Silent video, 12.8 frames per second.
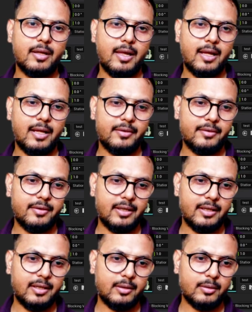and
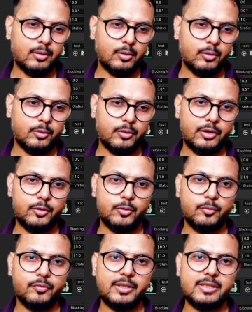then go to the
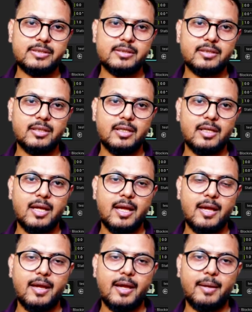UVs
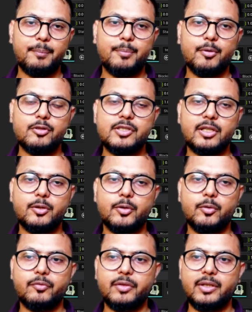and project
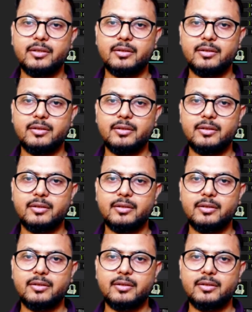UV,